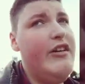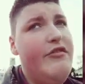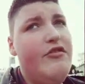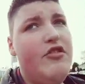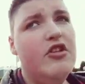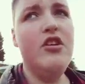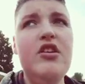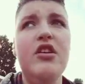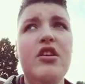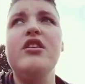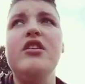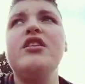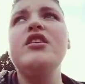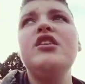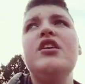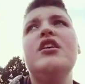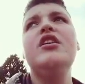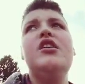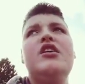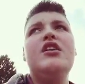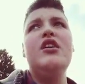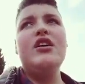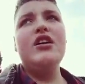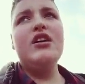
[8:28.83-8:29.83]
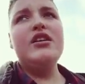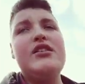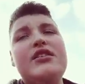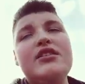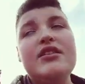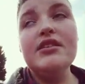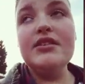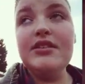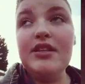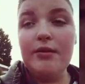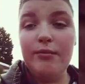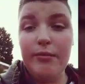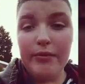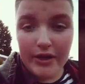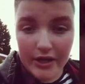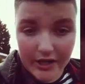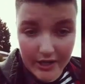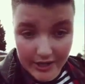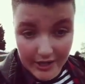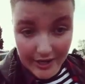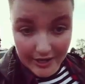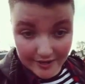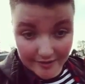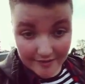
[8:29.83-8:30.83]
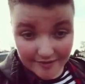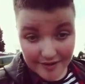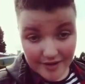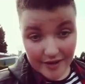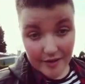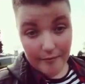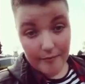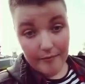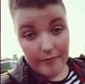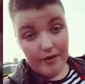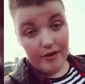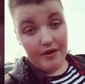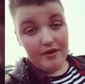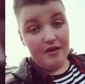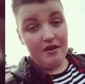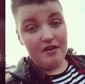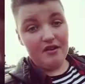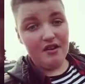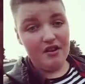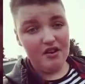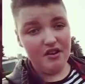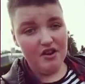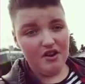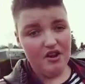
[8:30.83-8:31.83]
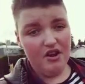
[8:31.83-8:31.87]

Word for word: I have to ask him and next see him, and